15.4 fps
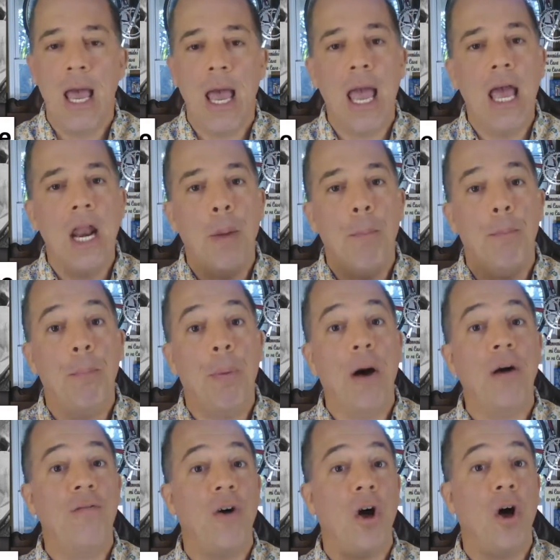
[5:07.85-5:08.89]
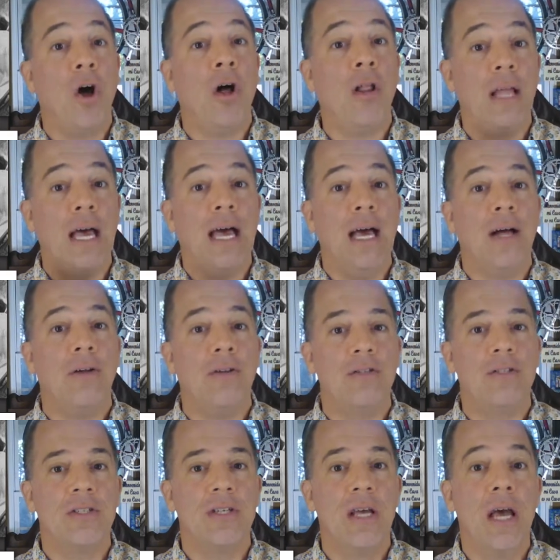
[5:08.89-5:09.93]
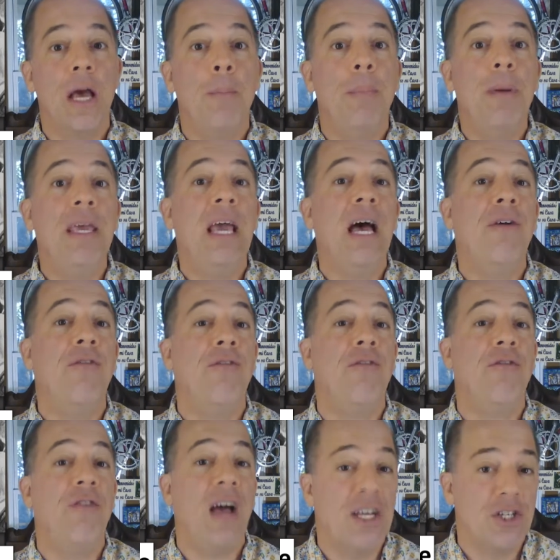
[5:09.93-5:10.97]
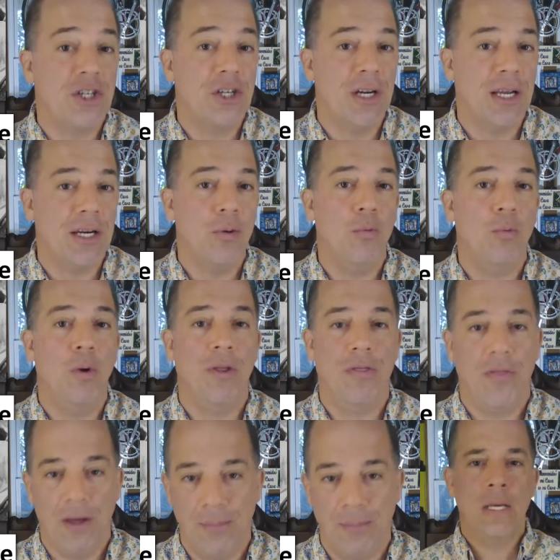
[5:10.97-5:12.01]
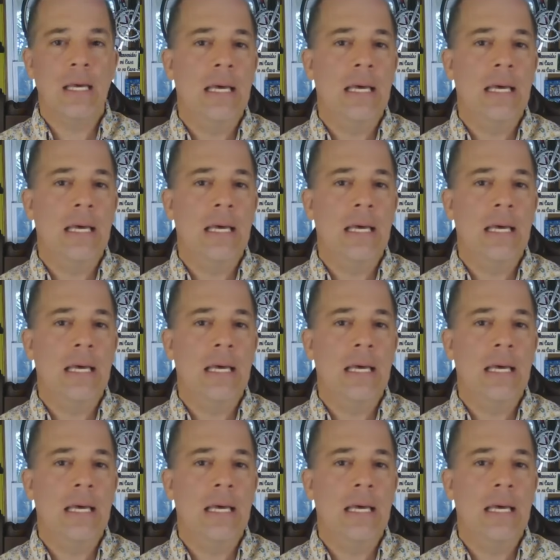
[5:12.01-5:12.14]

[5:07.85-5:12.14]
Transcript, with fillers: and above all else, be affectionate with them.